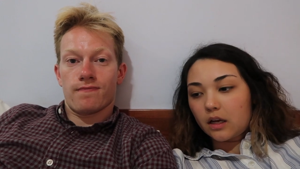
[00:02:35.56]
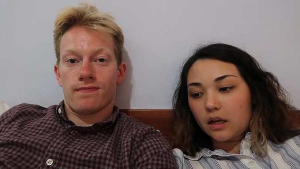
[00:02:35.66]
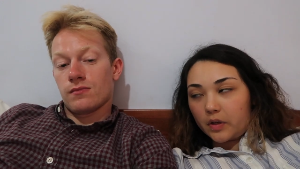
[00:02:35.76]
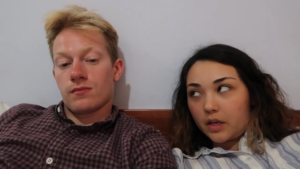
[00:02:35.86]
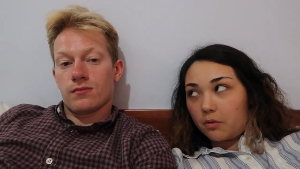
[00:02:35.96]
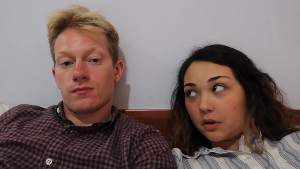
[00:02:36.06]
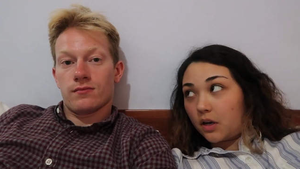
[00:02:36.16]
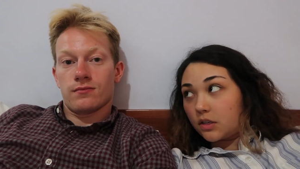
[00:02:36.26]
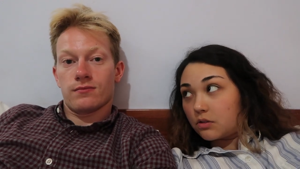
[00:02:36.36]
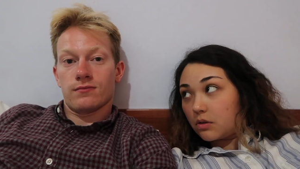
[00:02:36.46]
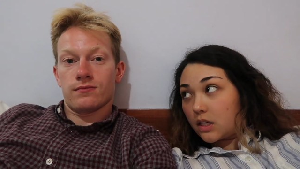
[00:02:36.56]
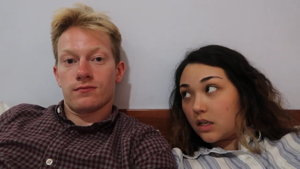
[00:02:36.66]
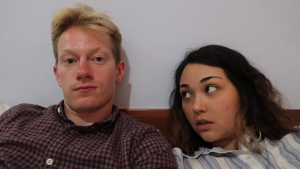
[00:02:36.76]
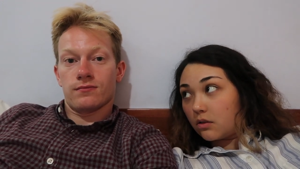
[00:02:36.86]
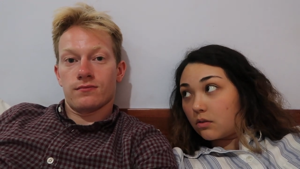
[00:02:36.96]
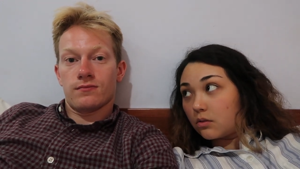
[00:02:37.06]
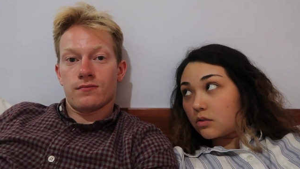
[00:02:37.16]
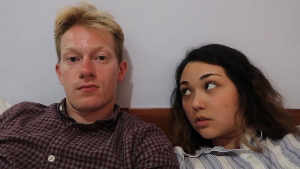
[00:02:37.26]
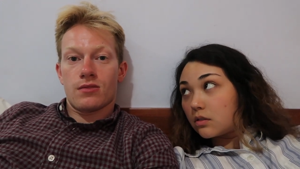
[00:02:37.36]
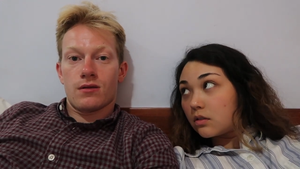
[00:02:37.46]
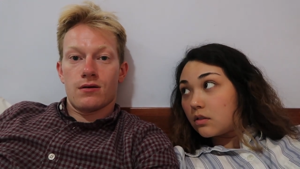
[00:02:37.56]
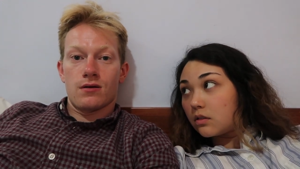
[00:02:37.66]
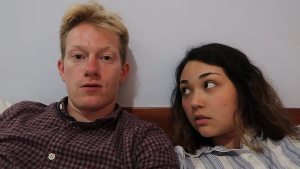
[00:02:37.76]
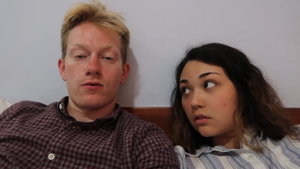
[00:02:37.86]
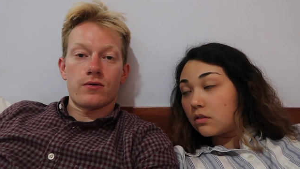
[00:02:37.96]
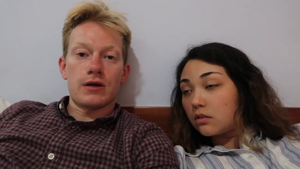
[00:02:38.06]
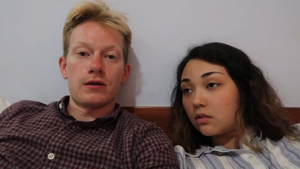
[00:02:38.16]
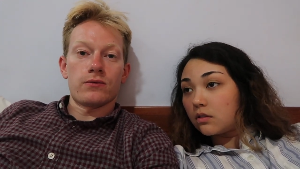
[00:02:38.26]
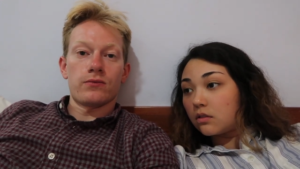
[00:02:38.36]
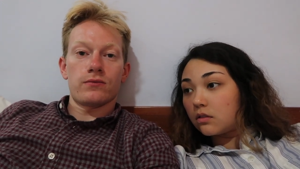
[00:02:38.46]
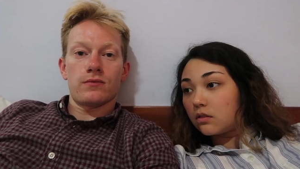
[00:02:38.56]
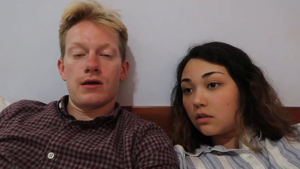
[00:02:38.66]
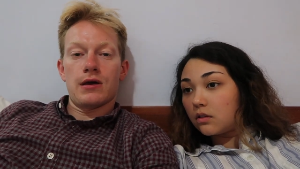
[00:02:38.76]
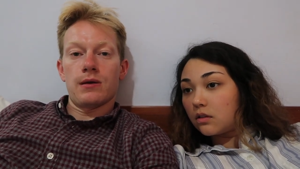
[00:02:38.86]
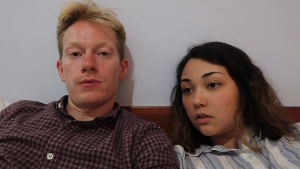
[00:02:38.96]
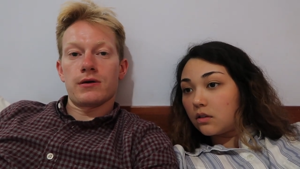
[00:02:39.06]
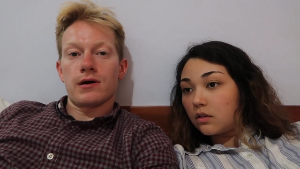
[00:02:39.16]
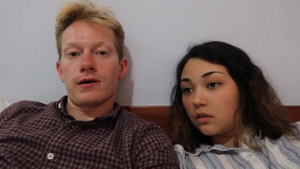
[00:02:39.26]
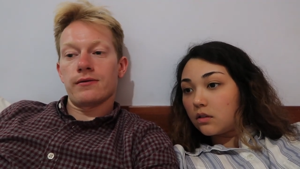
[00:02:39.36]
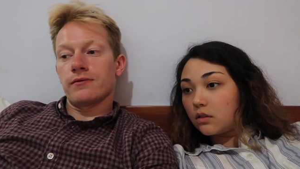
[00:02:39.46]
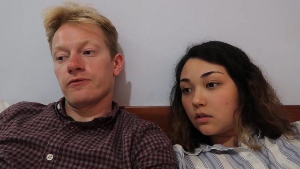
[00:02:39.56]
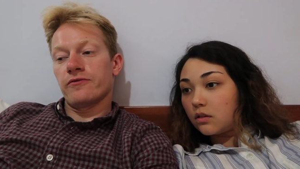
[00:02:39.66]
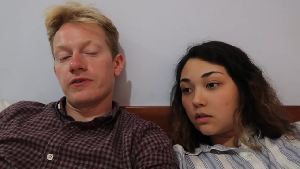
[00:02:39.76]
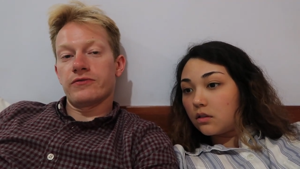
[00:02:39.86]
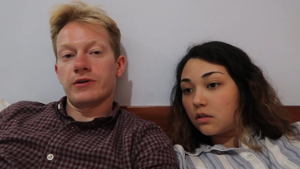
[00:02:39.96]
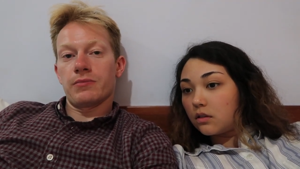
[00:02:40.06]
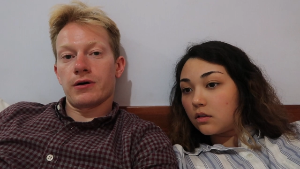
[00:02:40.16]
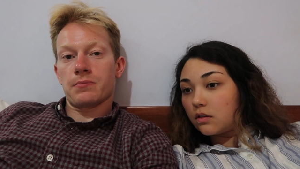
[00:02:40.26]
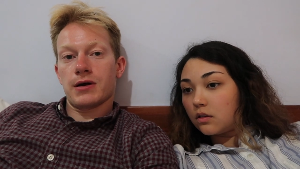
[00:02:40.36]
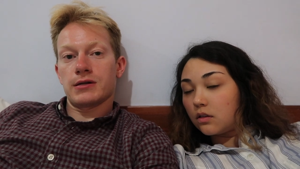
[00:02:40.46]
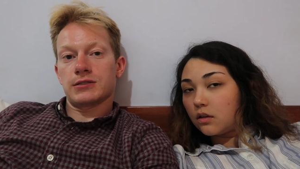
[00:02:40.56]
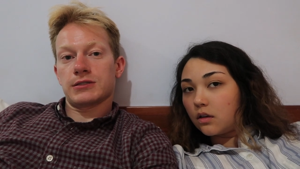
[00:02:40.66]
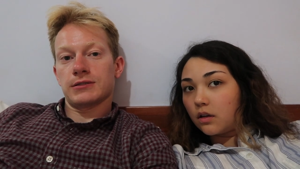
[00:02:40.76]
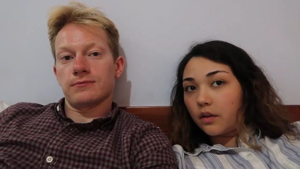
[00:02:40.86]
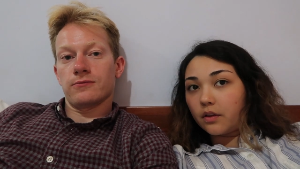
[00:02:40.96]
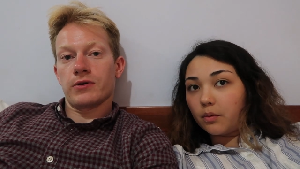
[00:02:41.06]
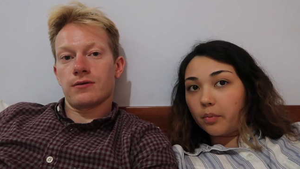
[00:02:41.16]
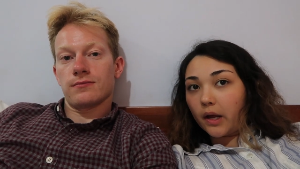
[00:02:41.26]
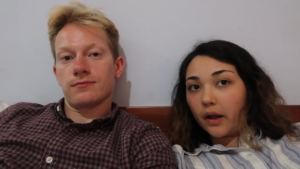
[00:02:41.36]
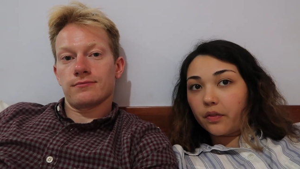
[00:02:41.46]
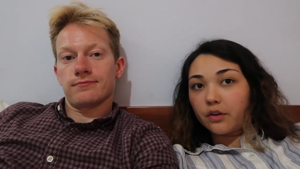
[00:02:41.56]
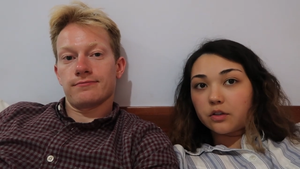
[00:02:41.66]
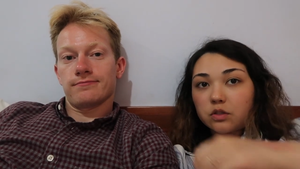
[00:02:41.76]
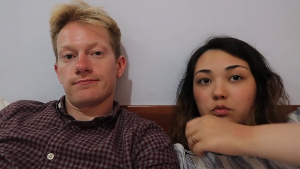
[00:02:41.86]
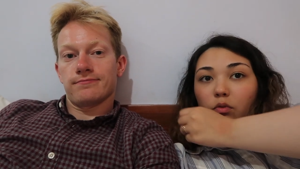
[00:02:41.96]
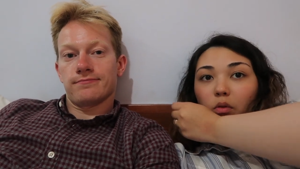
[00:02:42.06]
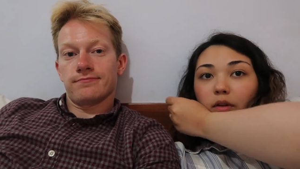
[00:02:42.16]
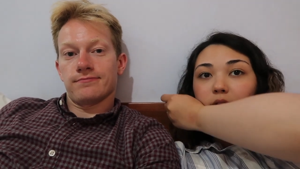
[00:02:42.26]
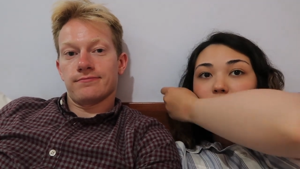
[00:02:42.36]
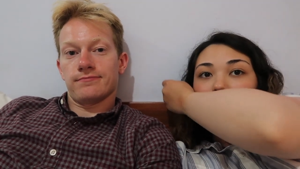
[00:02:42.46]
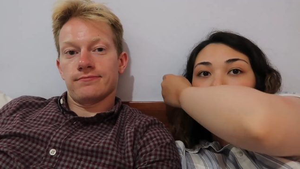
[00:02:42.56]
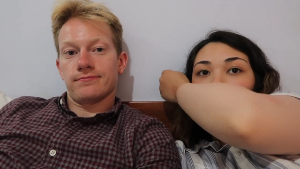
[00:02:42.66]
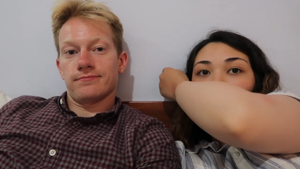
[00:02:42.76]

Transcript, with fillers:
Speaker 1: But yeah, we got two Iquitos.
Speaker 2: Oh, and Amy got 50 bug bites.
Speaker 1: They're bad. They're swollen.